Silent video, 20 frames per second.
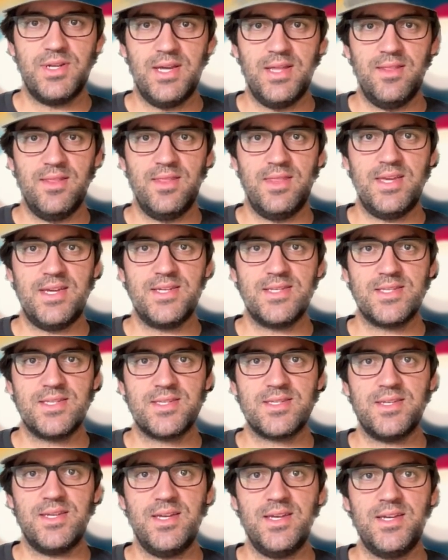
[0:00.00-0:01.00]
And
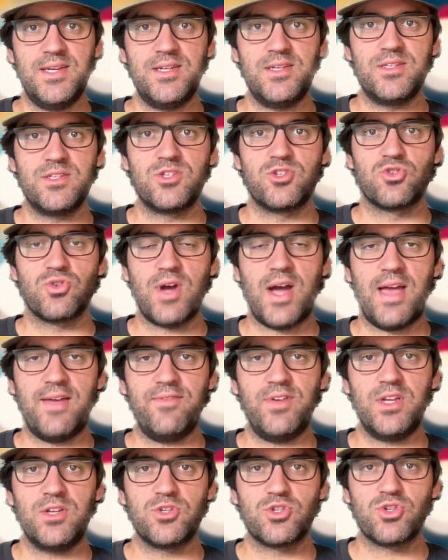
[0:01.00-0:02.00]
this is
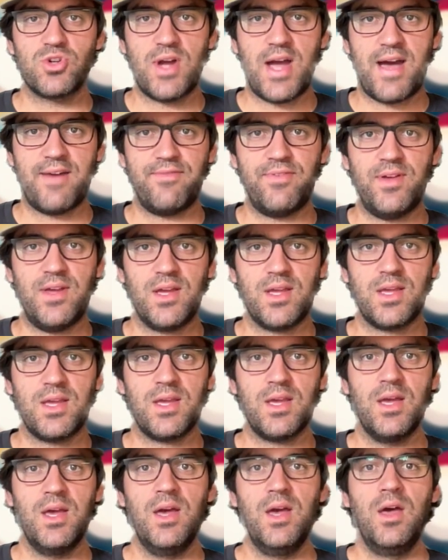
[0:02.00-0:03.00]
driving traffic
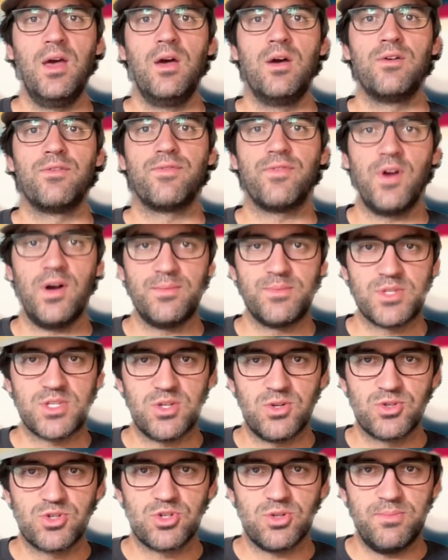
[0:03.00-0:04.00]
from
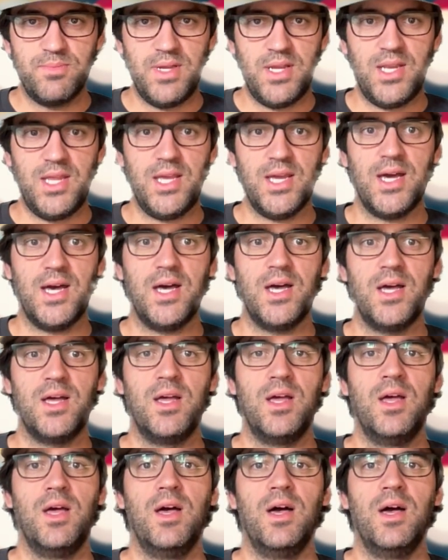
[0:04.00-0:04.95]
social media,